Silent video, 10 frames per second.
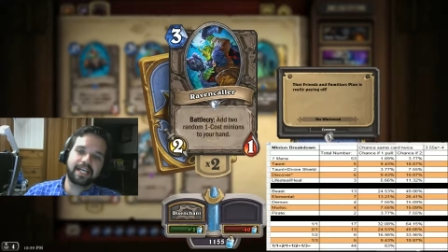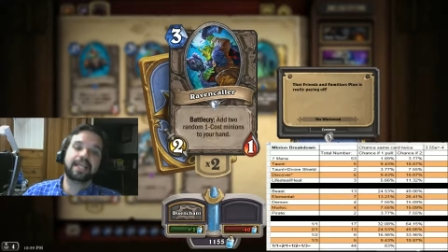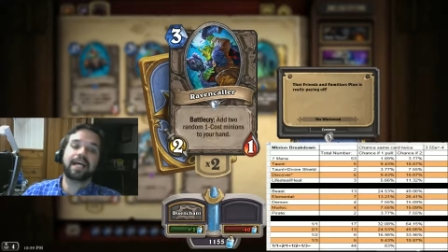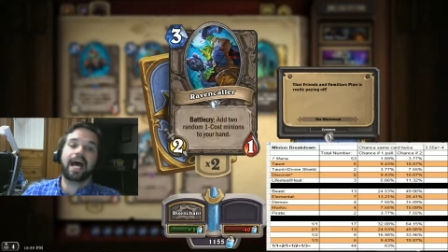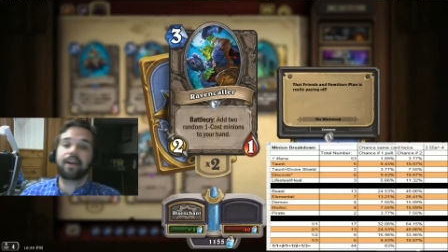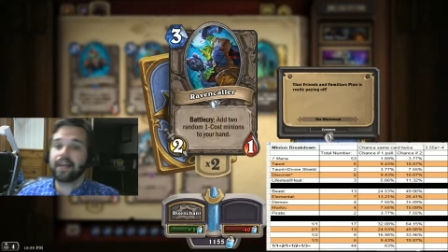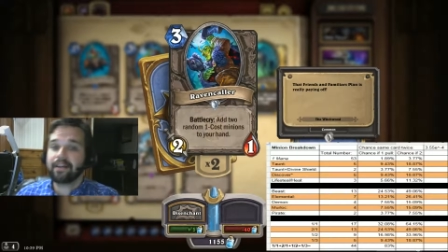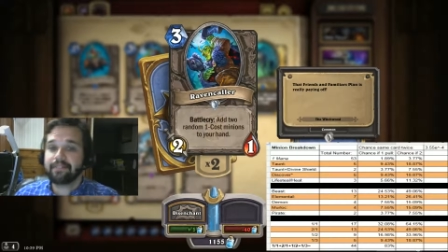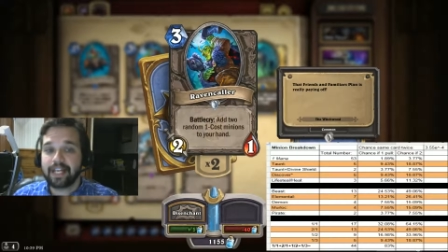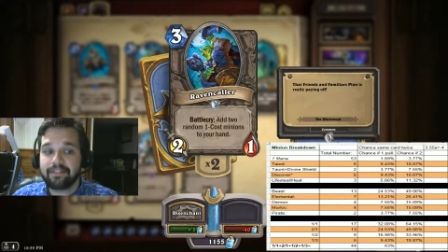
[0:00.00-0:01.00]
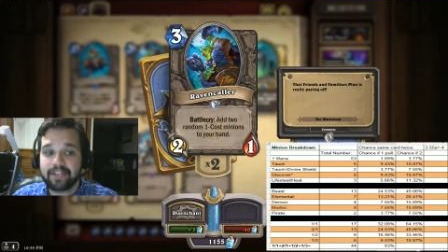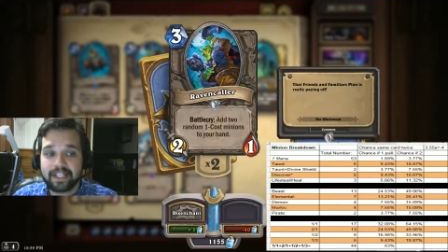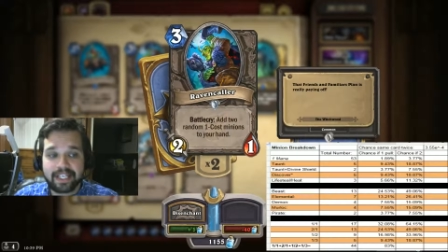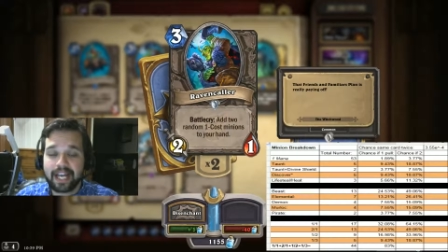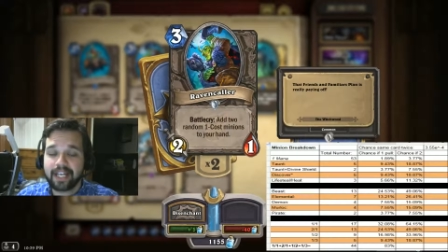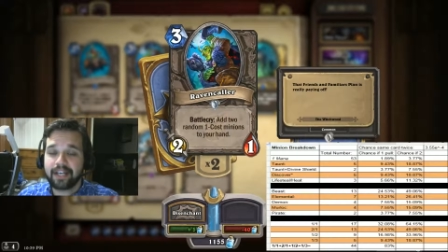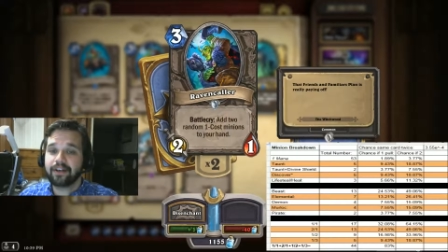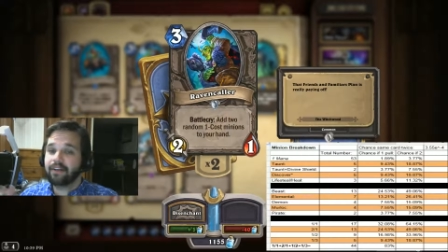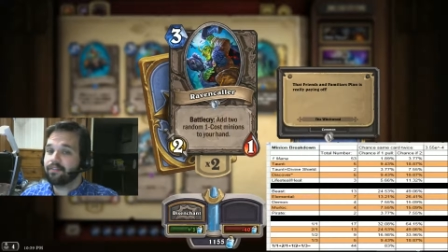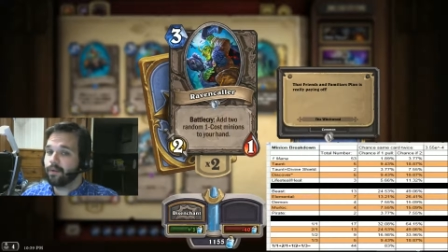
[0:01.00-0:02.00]
I don't have that evidence on here.
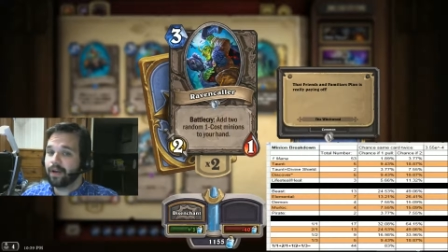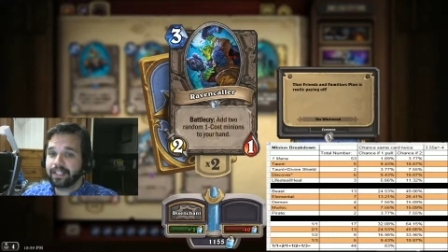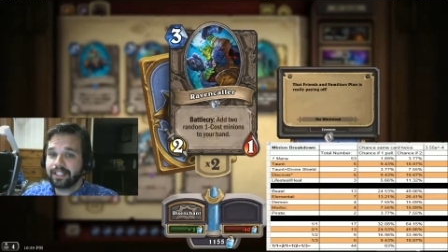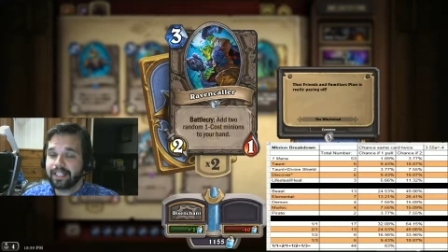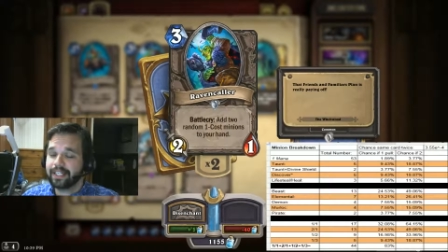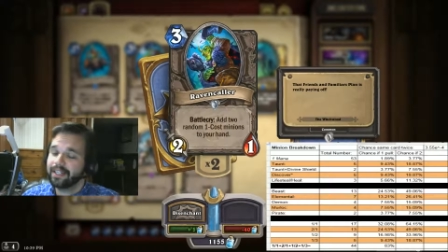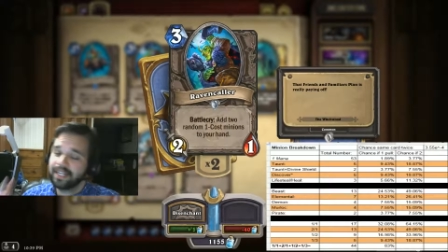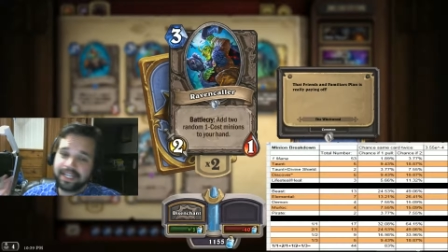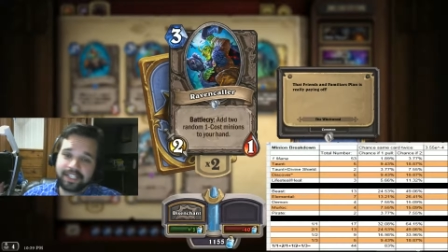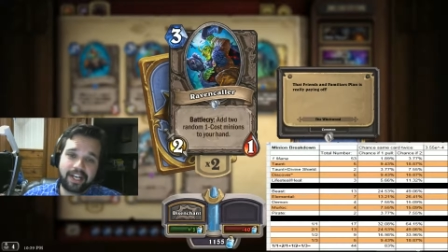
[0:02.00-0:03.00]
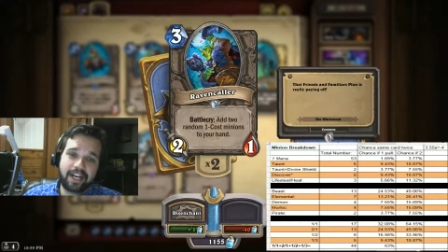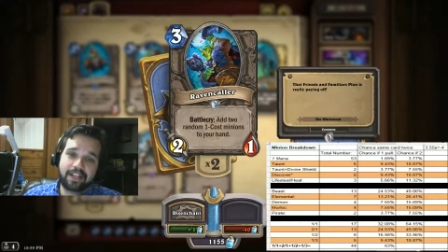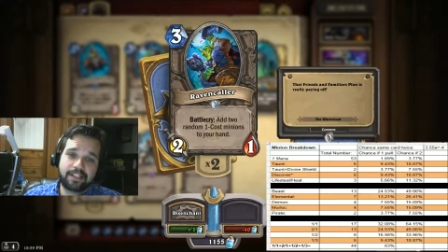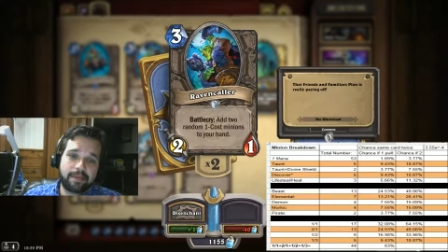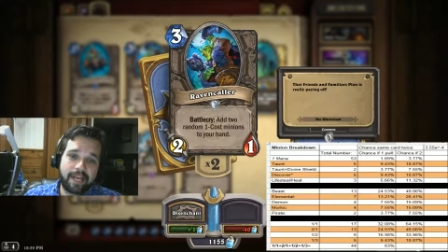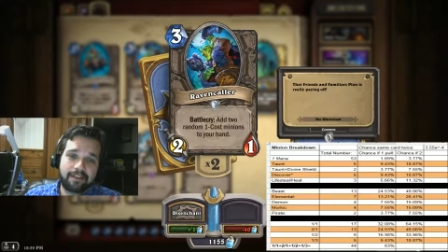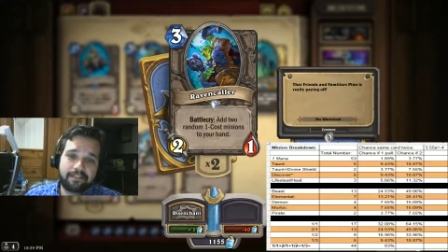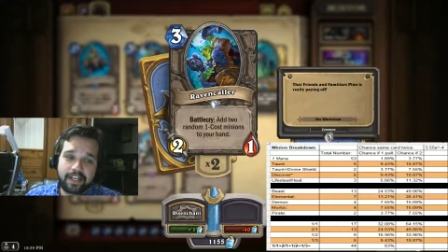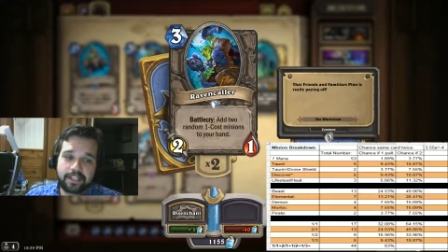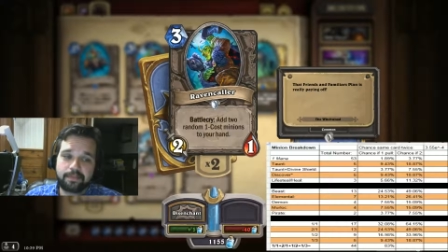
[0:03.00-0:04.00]
If you want to see it, shout out to me on
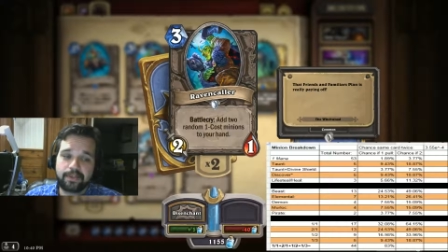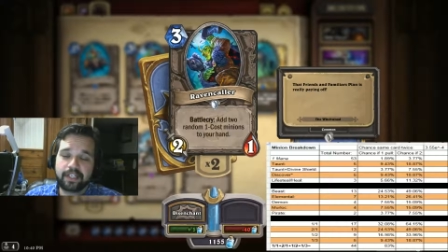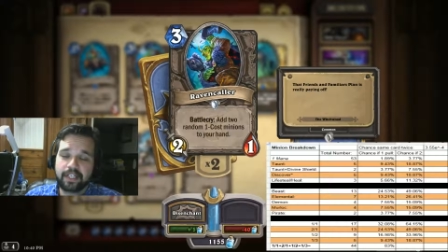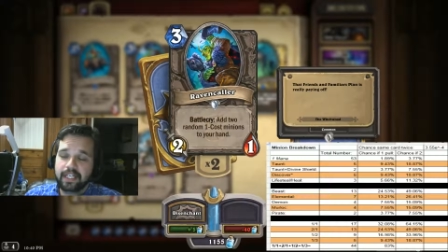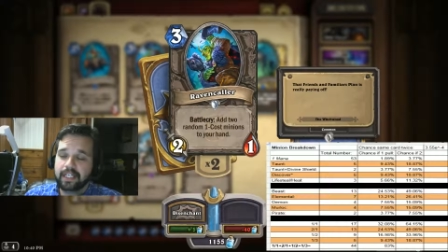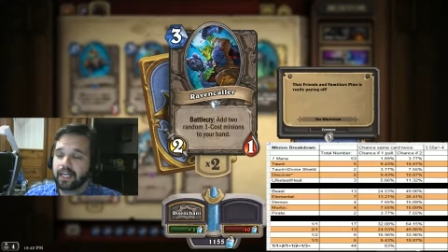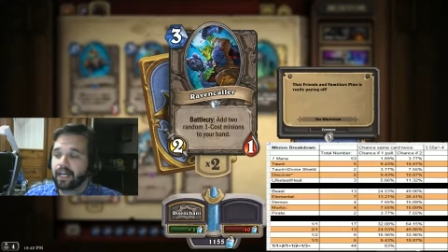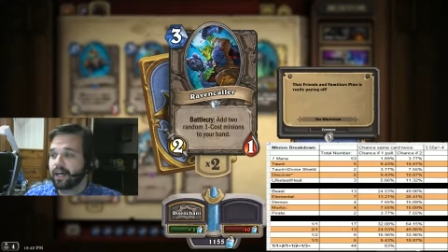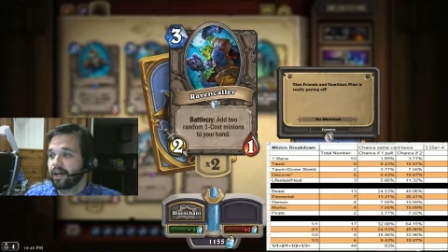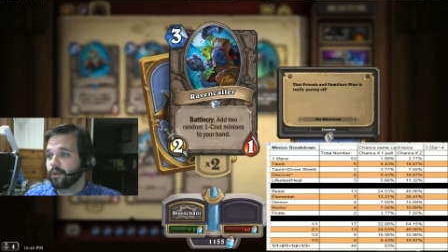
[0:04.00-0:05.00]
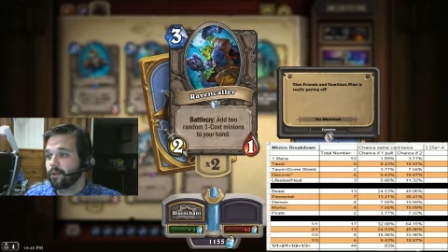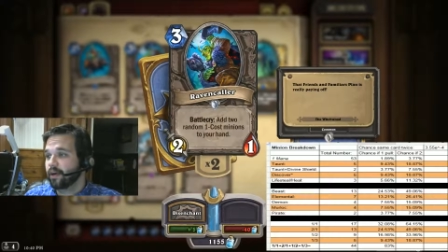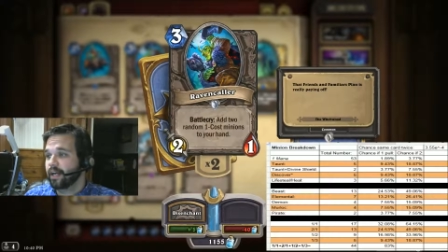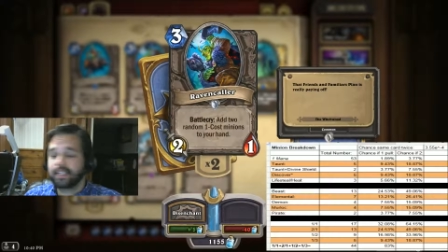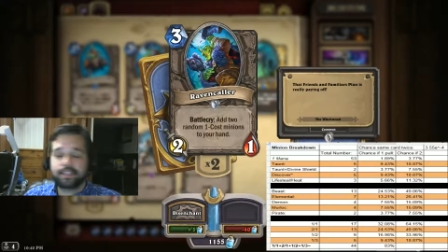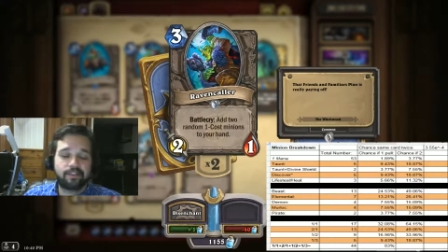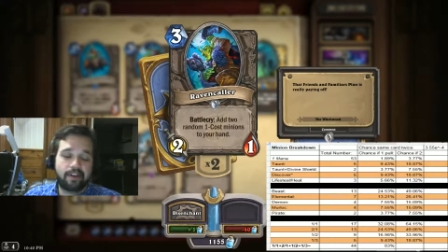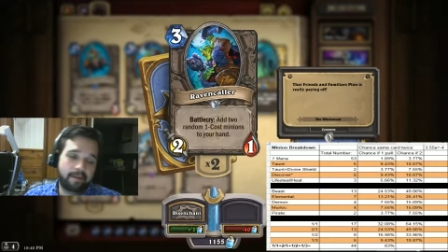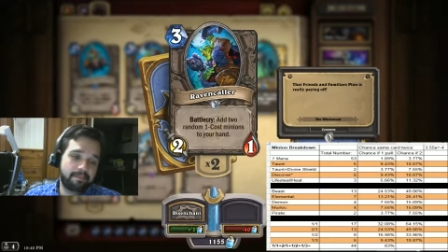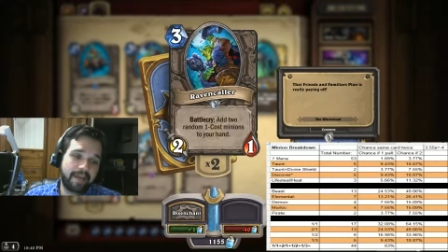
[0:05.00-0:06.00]
Facebook or
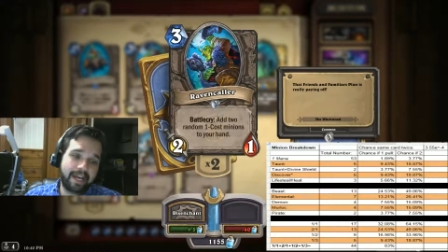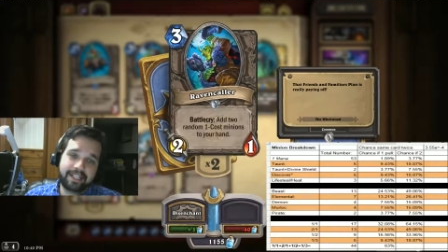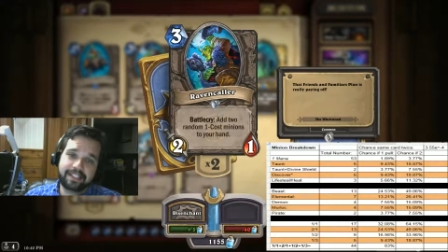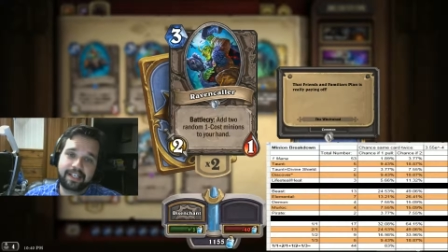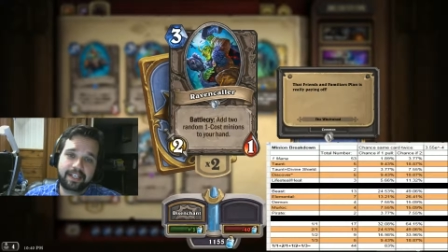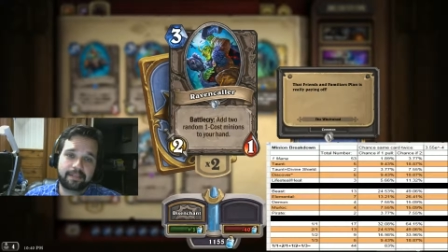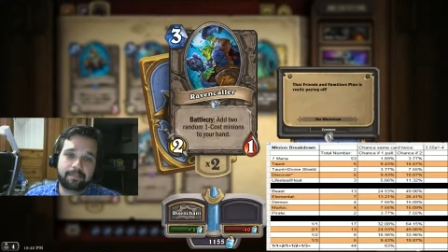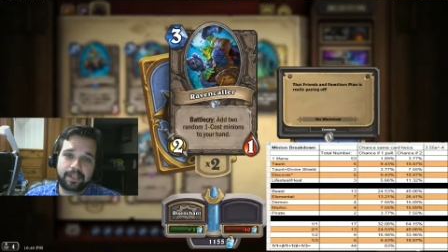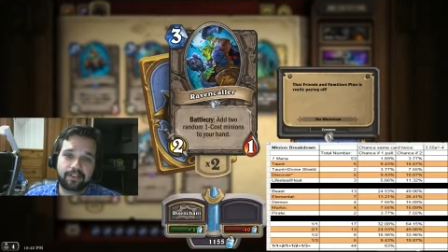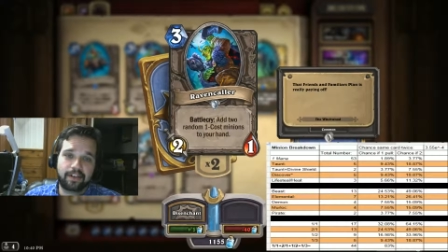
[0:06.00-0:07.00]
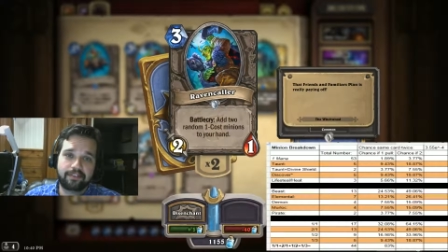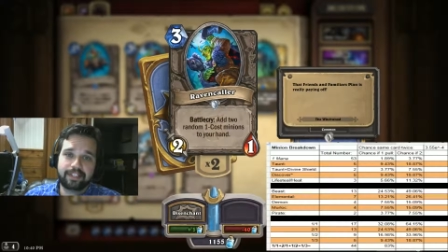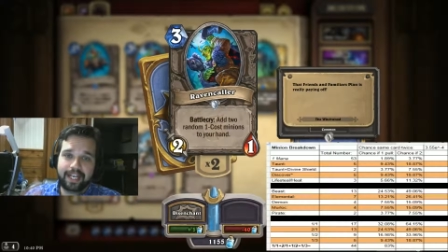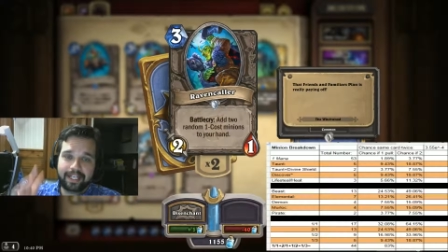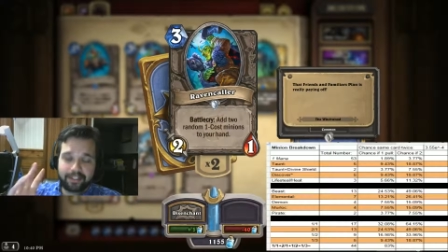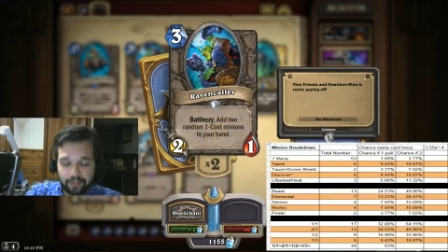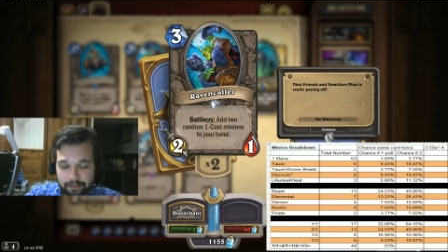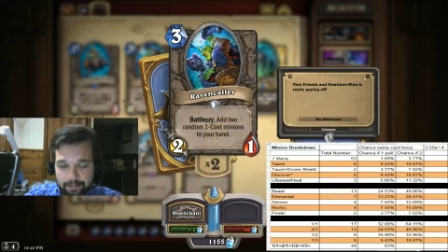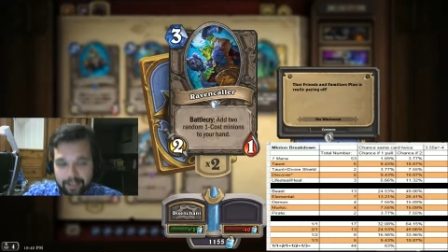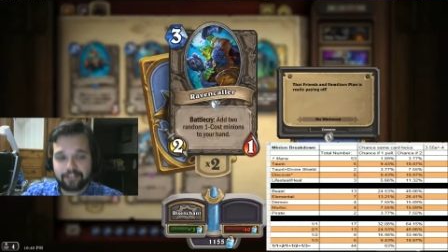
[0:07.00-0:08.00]
Instagram. I can send you a picture of it. I took a
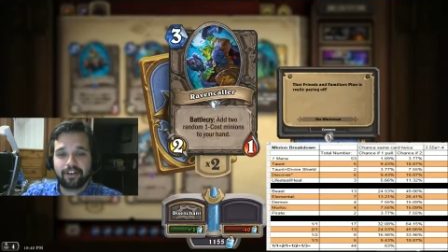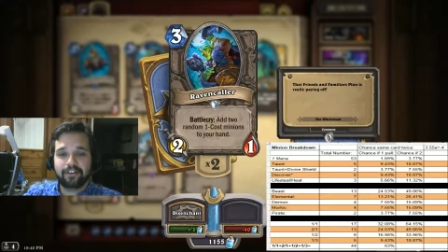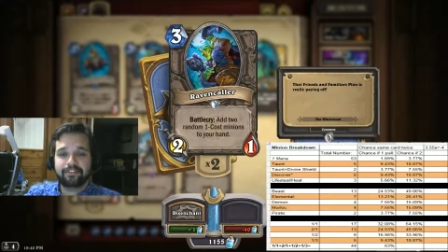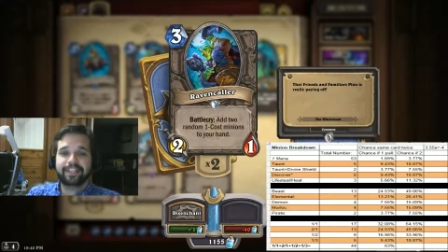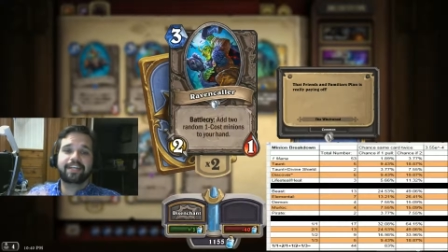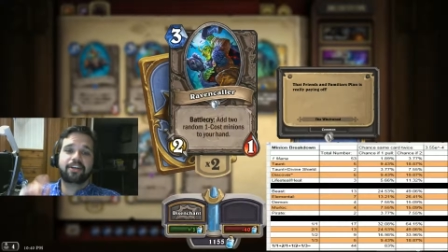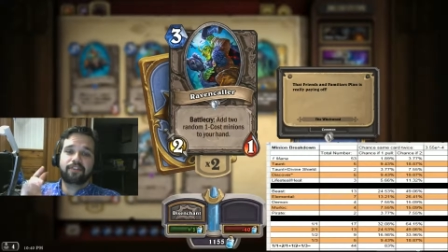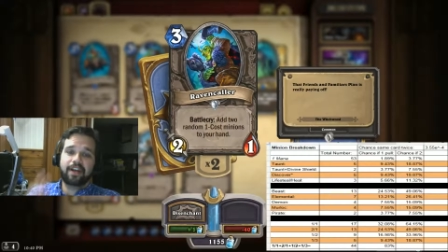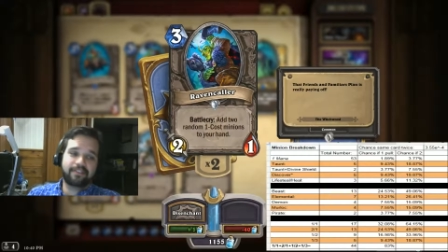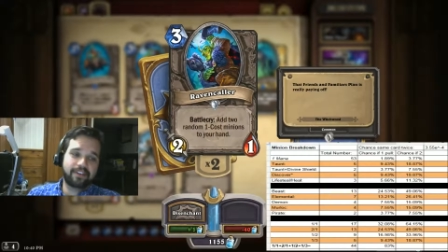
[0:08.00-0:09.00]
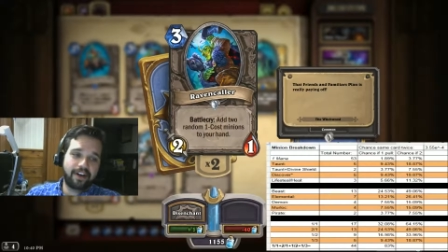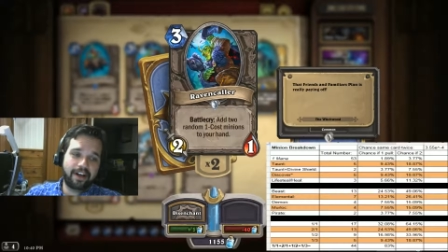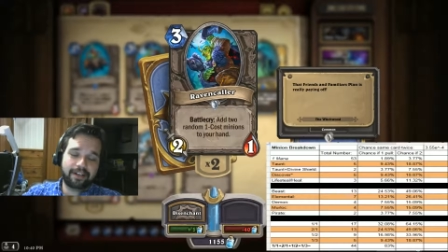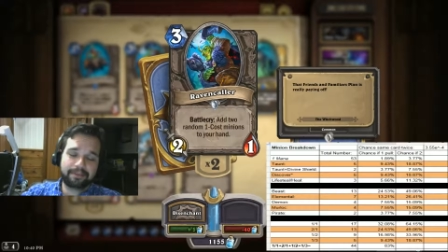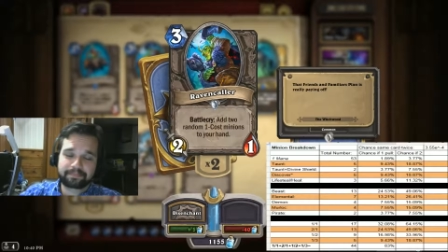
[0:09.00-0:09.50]
picture of it, Ravencaller.